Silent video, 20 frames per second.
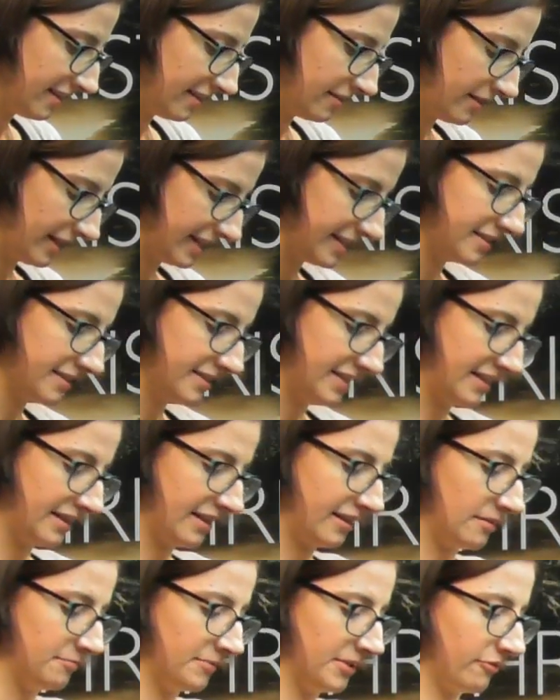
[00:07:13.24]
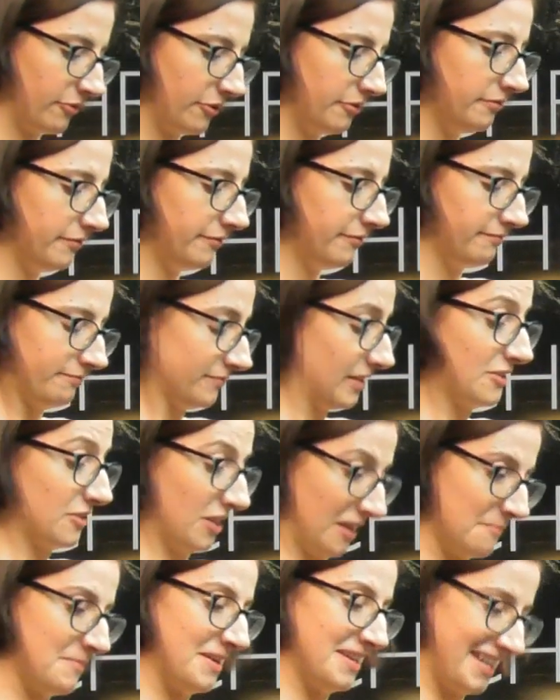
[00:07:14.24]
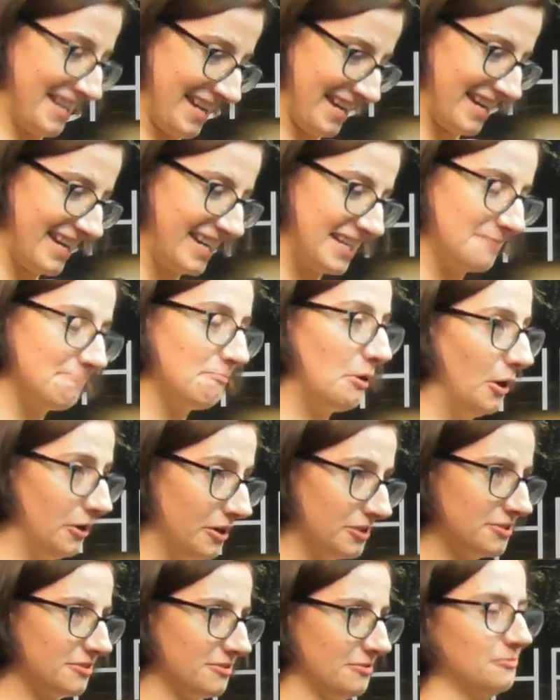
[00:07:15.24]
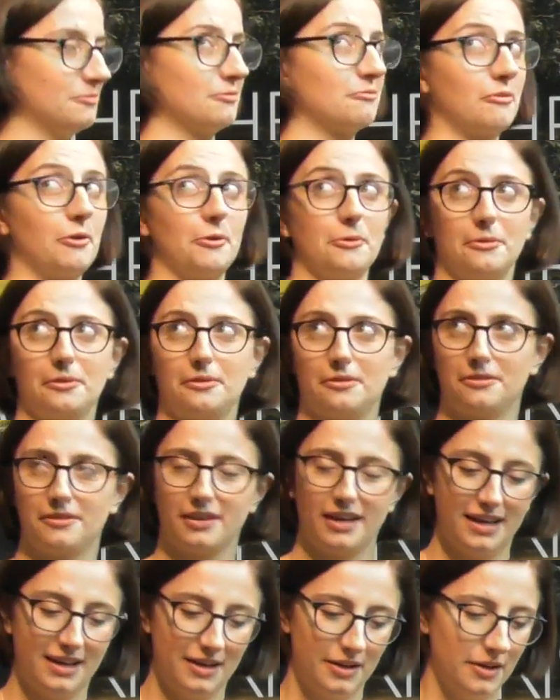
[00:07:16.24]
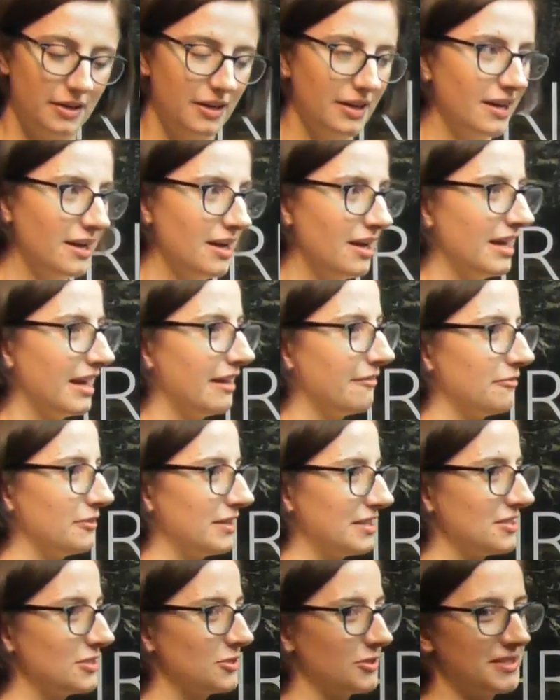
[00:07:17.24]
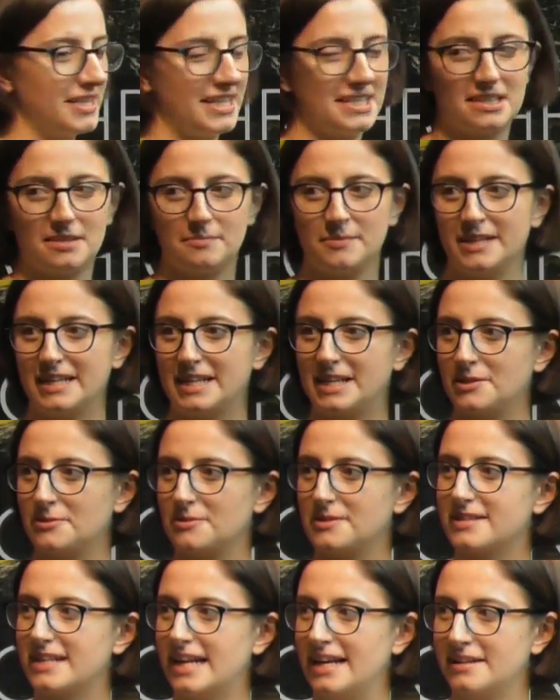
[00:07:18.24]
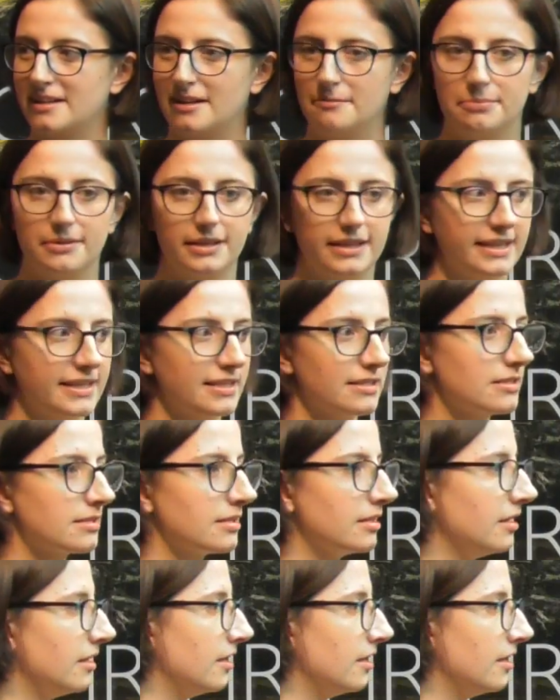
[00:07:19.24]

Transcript: like to see in the coming year is personal growth. Yes. If this is your testimony, can you stand up, please?